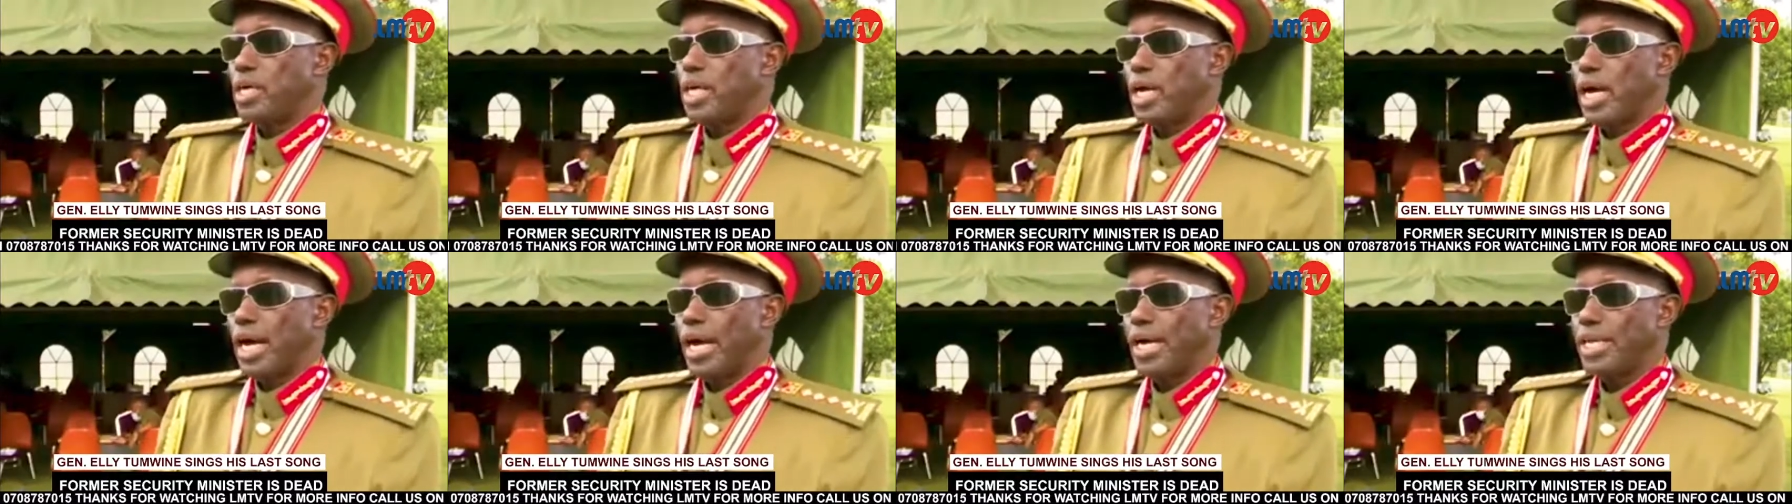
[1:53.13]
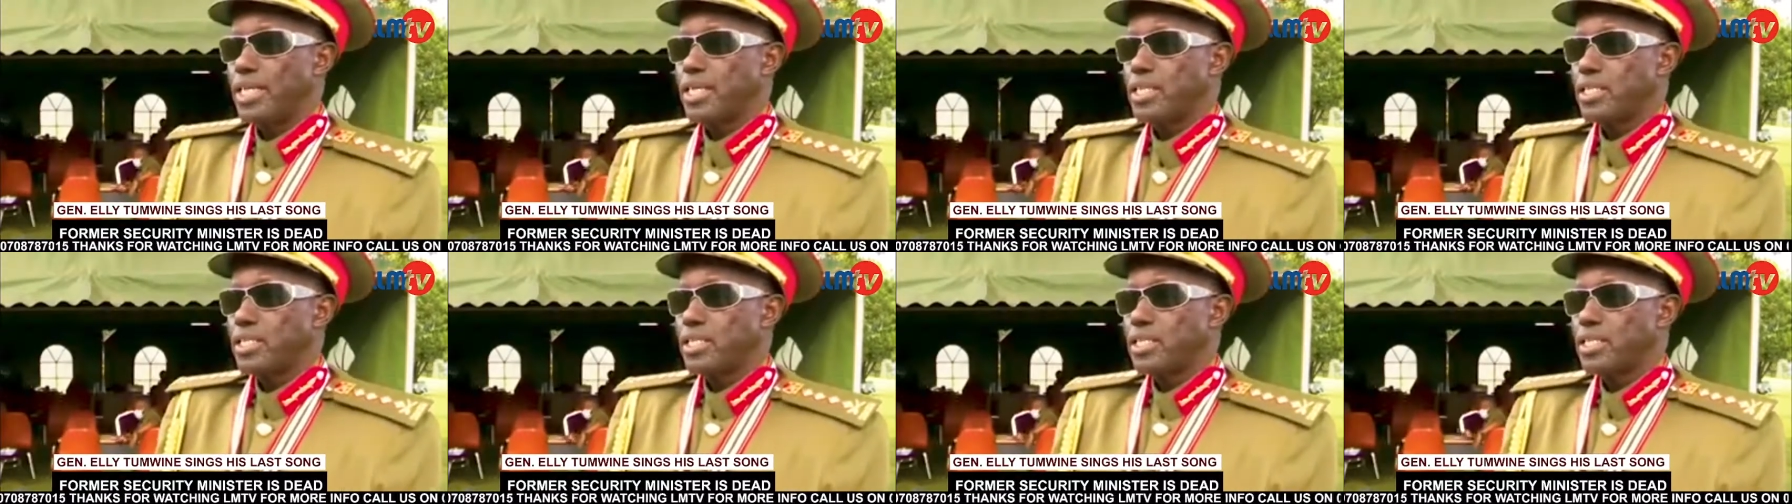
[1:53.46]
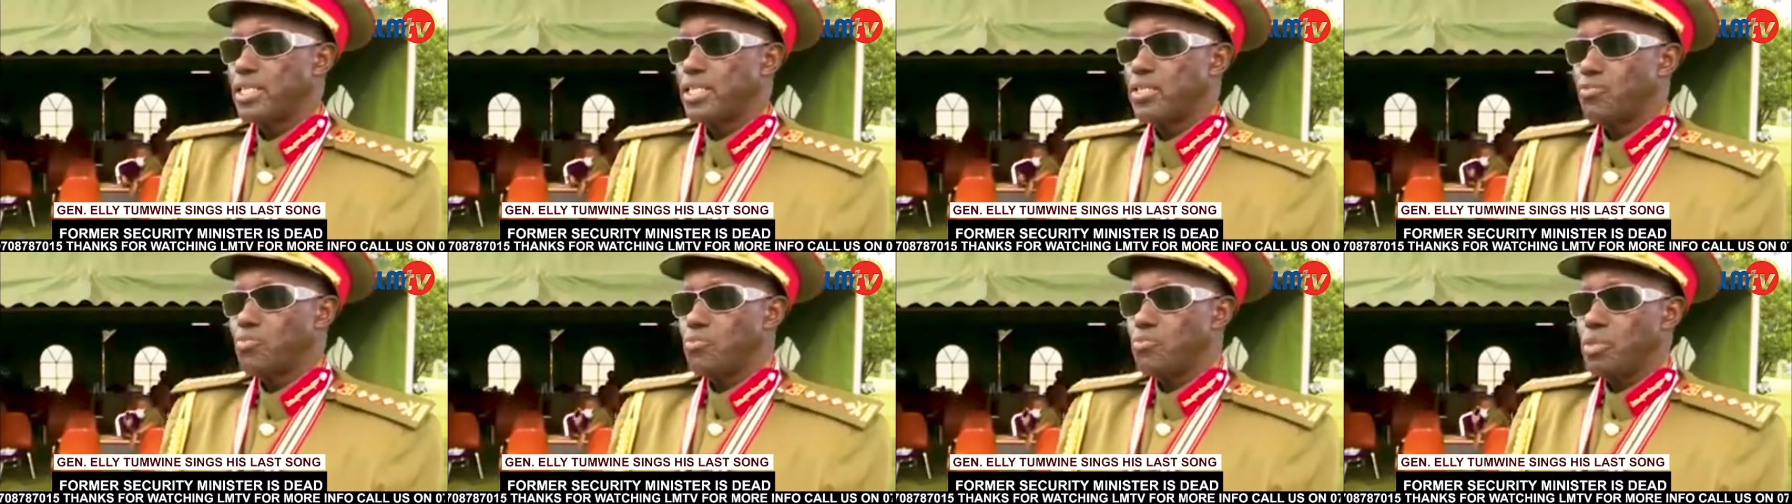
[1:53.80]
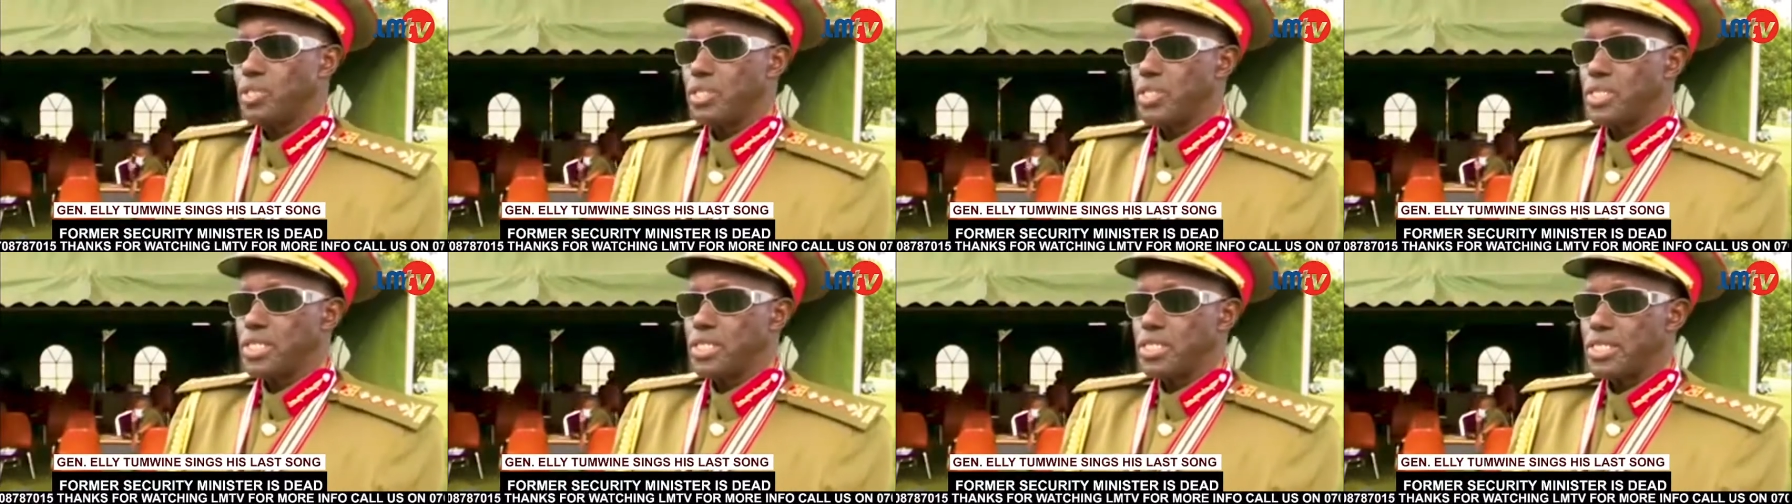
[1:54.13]
and give me
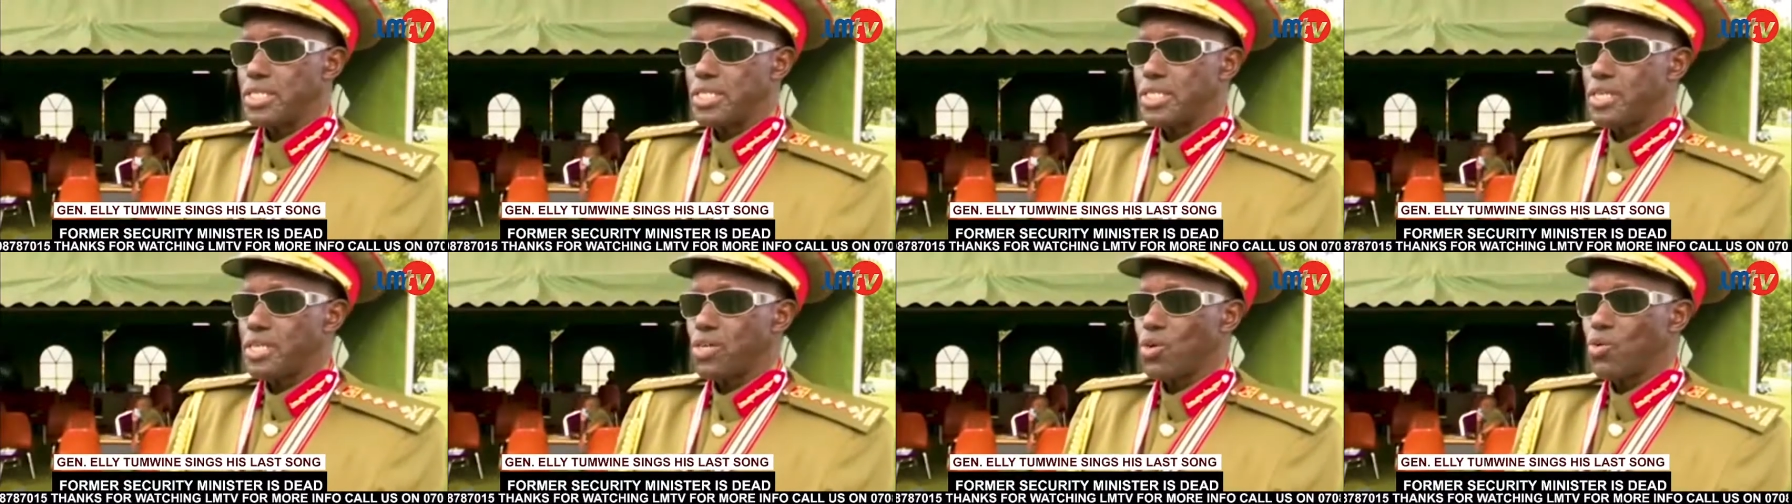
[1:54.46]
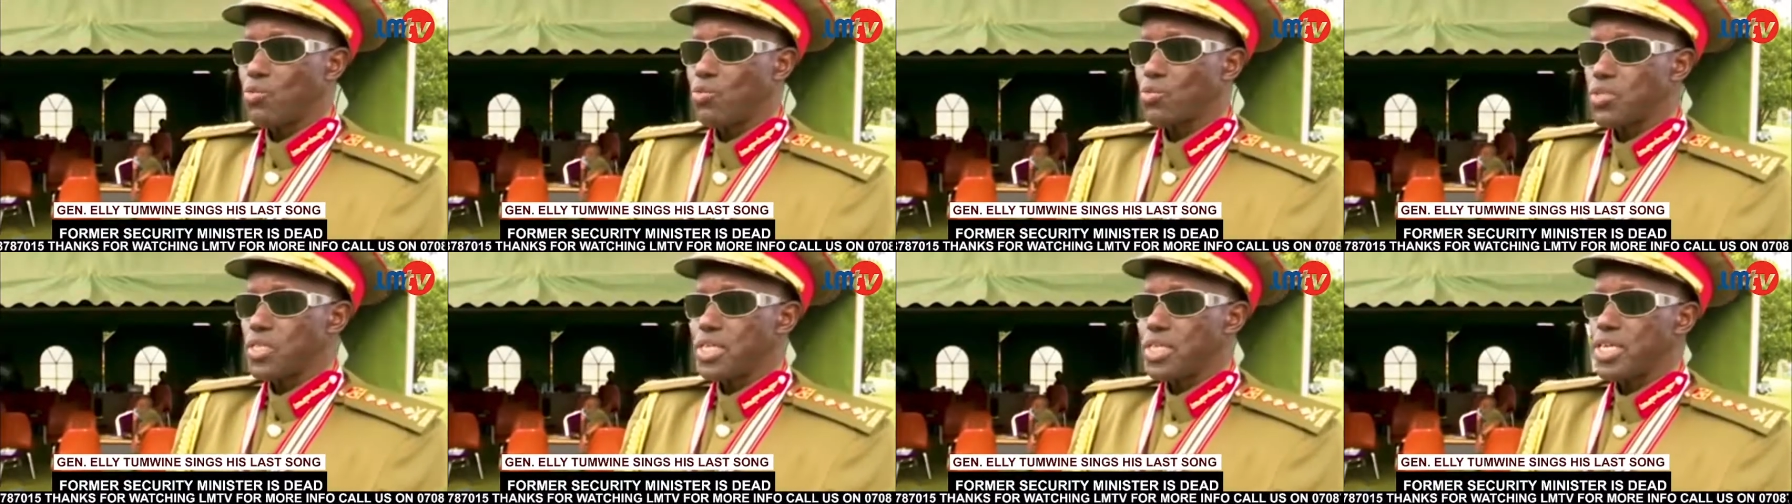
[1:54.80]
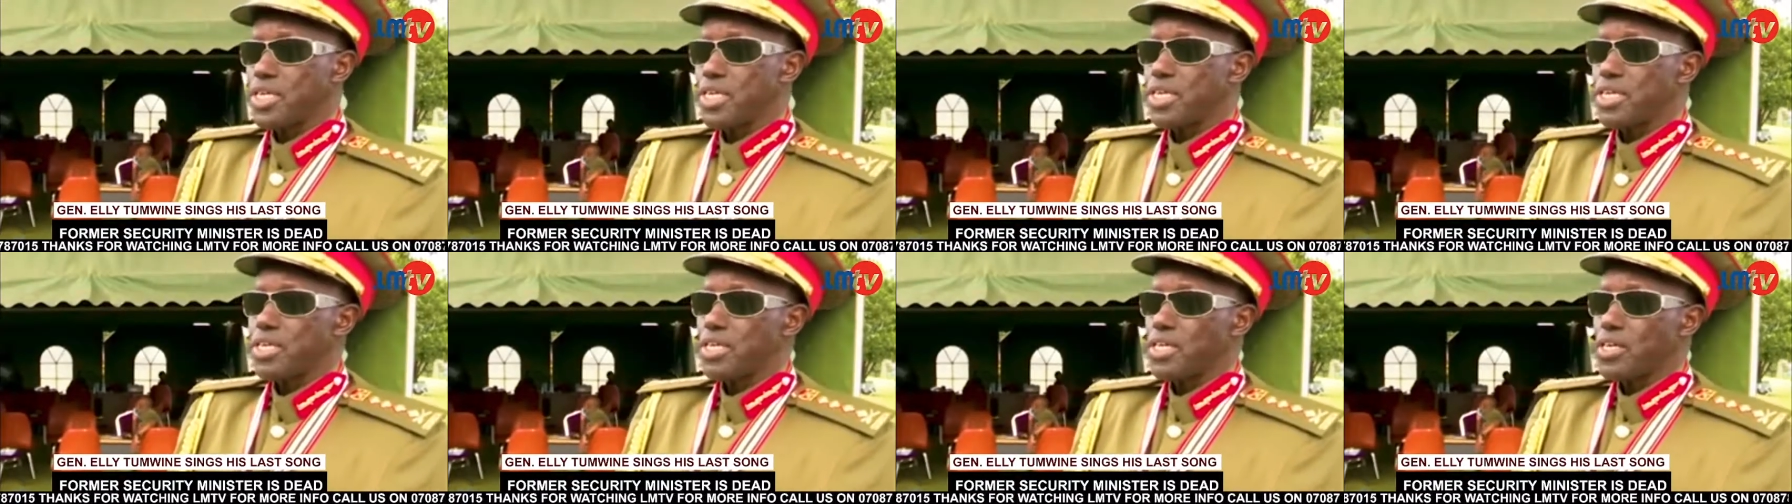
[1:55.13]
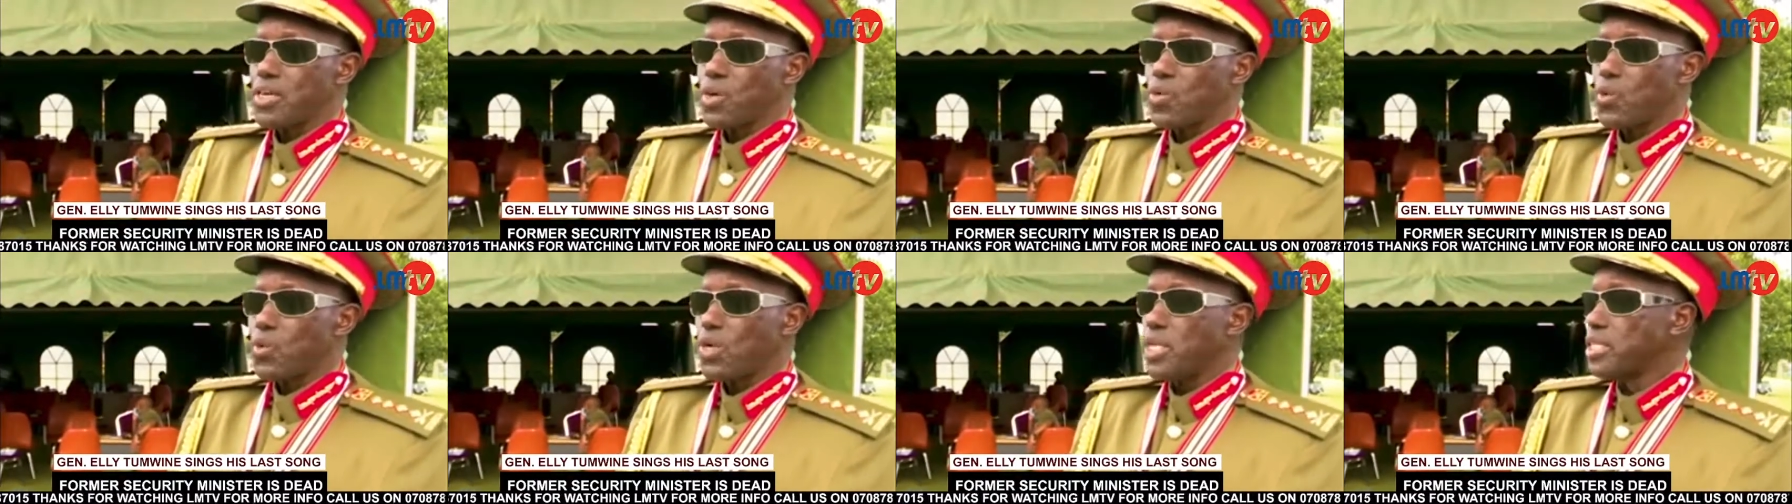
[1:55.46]
this day of saying
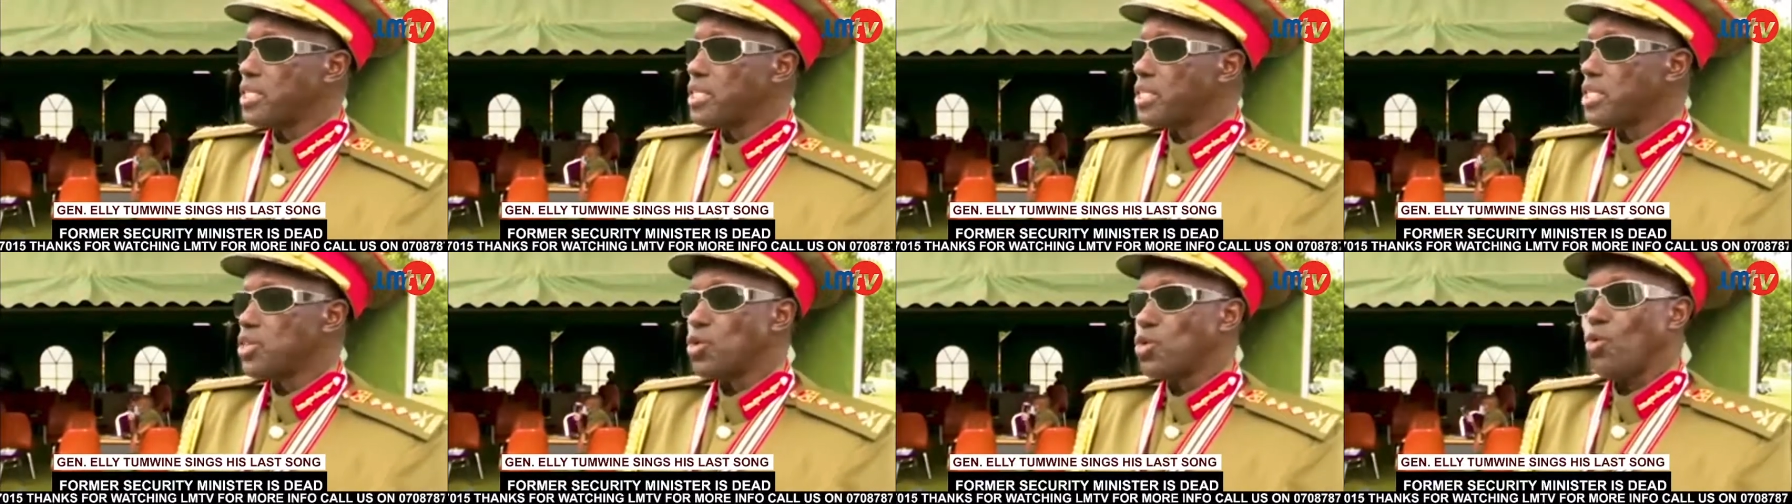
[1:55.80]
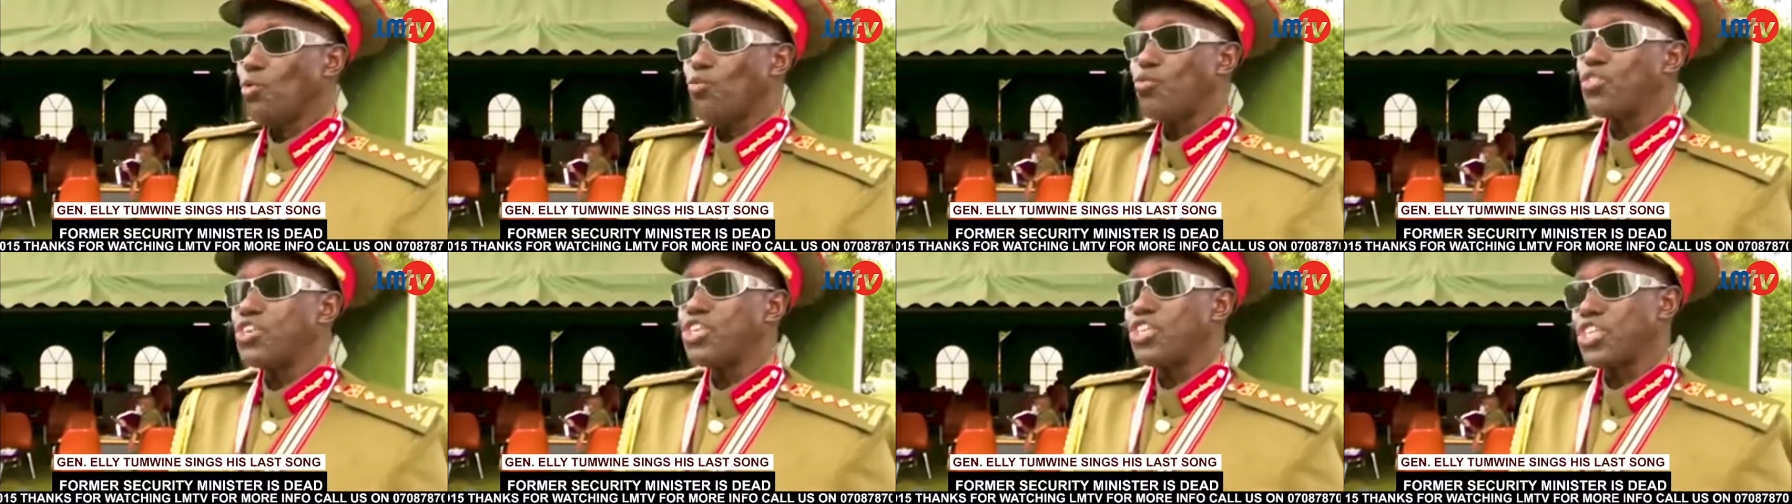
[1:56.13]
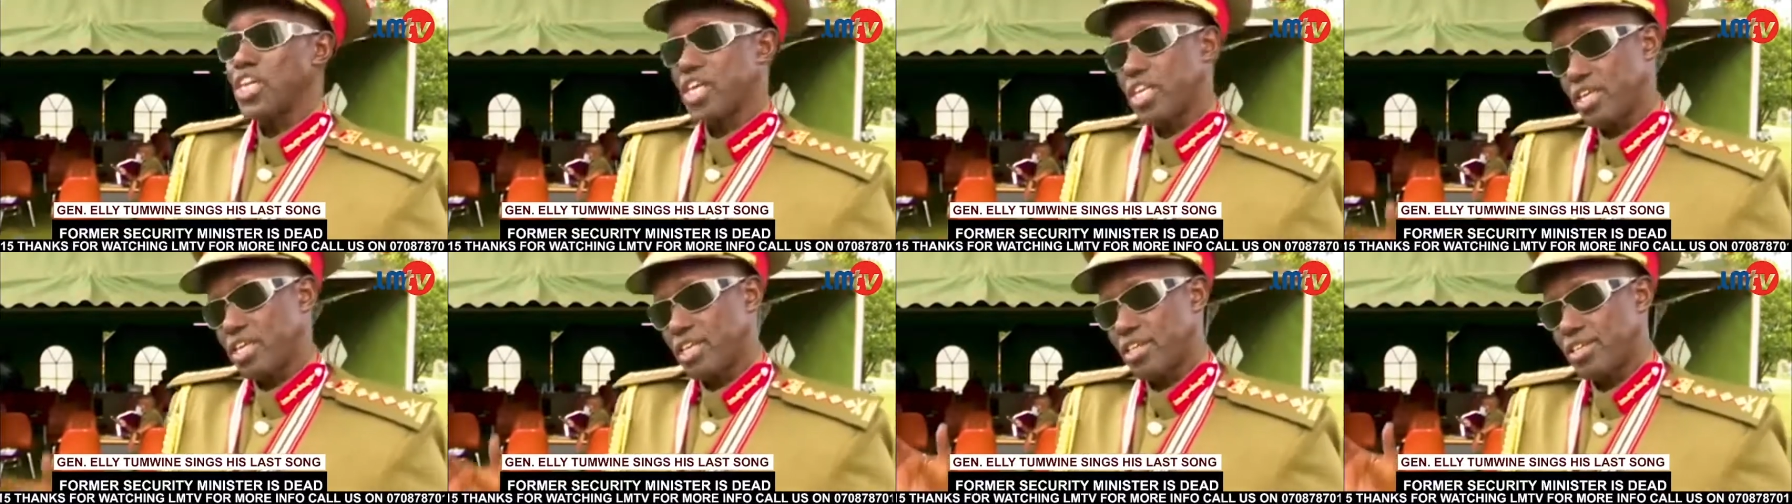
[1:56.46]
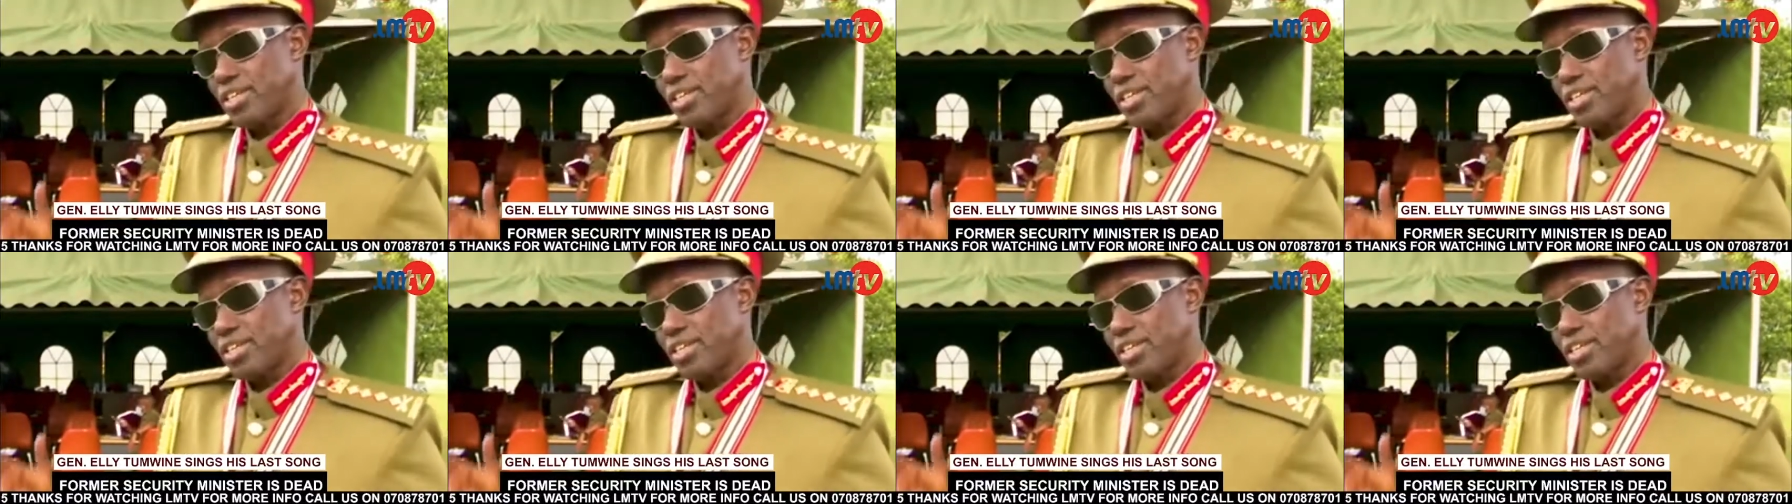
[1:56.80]
when they officially